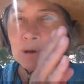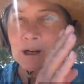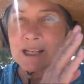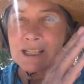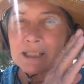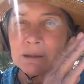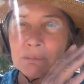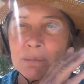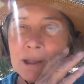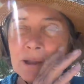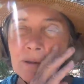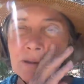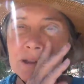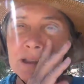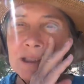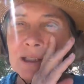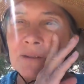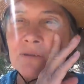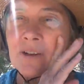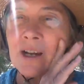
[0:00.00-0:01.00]
brain
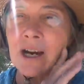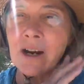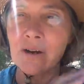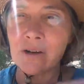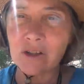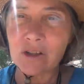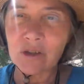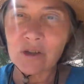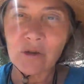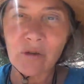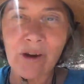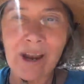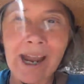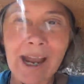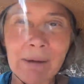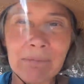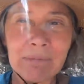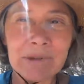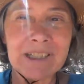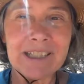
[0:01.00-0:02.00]
ability of ours
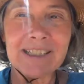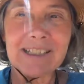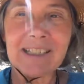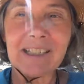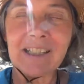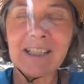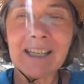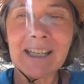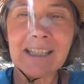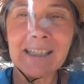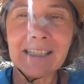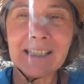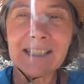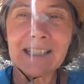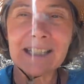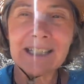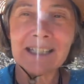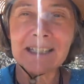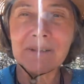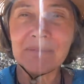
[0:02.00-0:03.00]
trapped in the, in
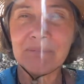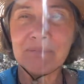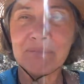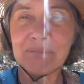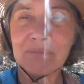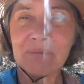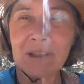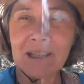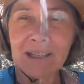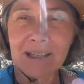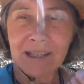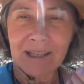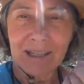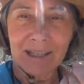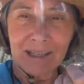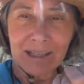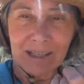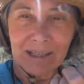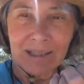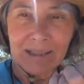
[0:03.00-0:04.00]
the, um,
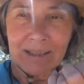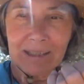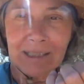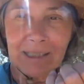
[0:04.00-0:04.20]
in